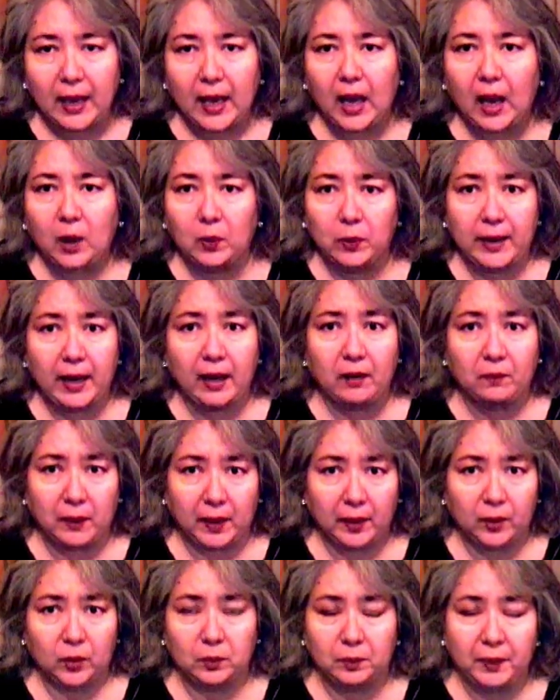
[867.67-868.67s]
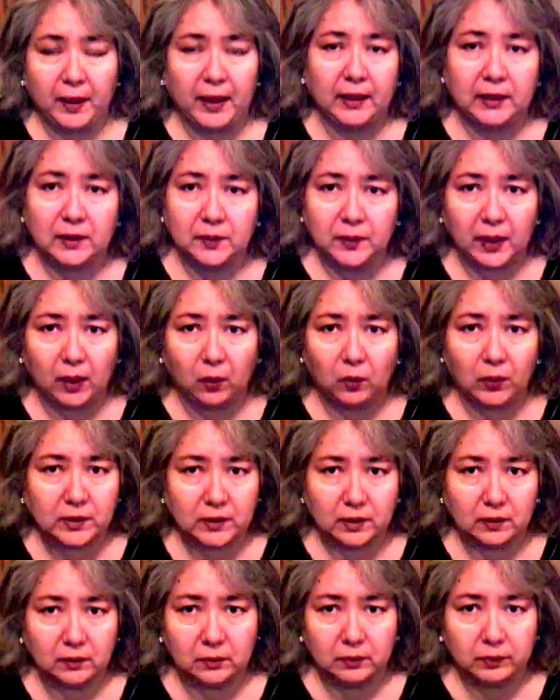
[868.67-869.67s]
I would have my own pains, but I
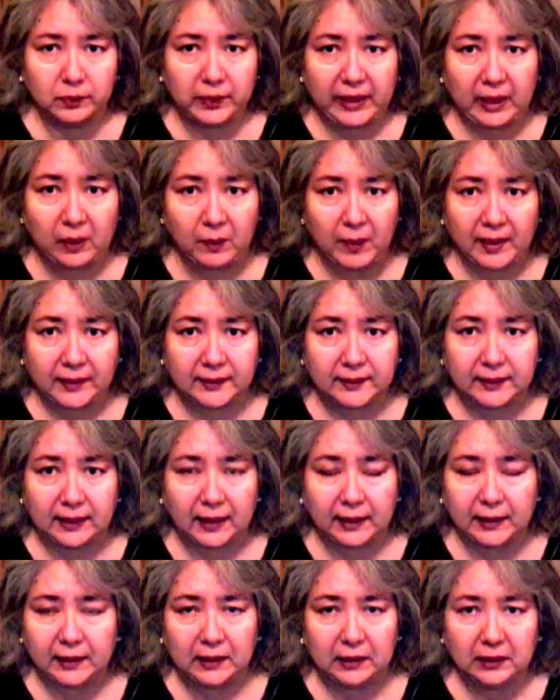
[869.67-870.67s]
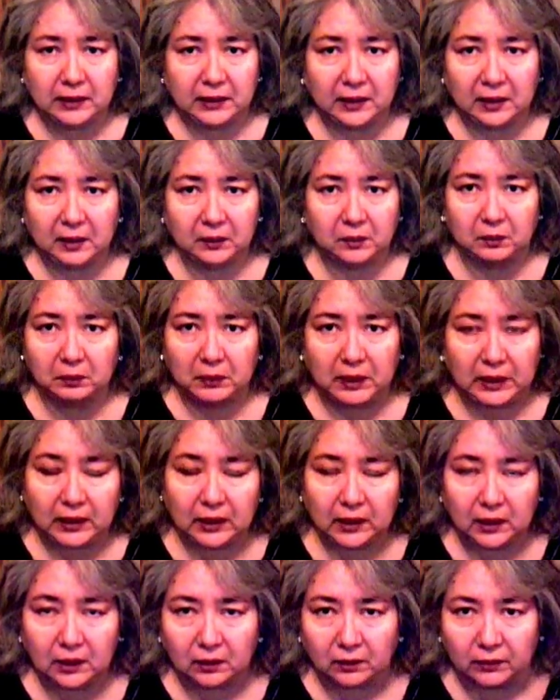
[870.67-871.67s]
wasn't PMSing. I didn't get
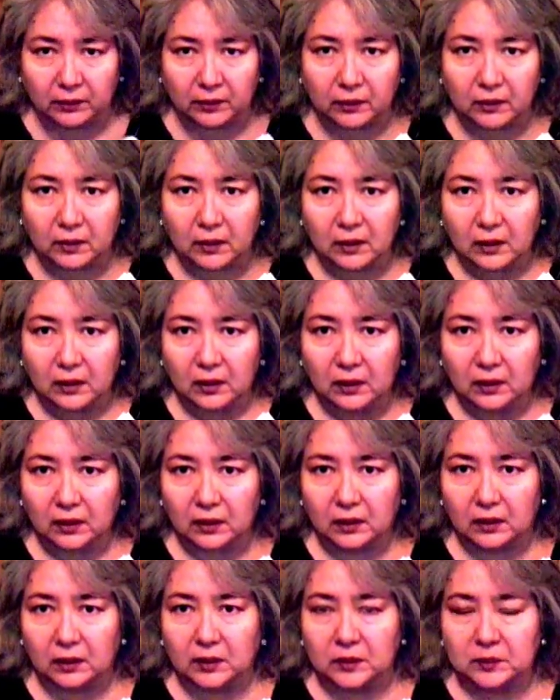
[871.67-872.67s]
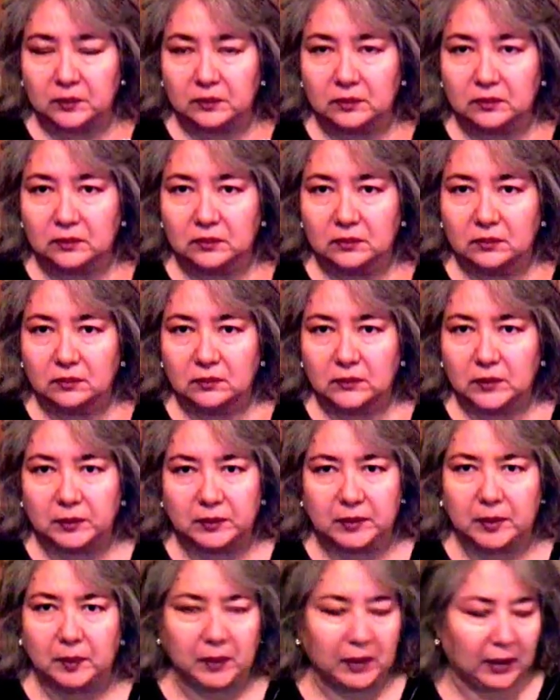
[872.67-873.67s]
mean, or it was
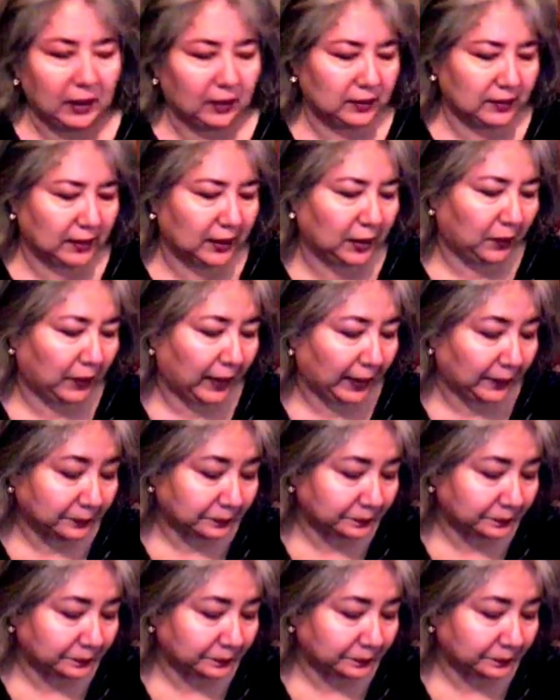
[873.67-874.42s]
something else. Anyway.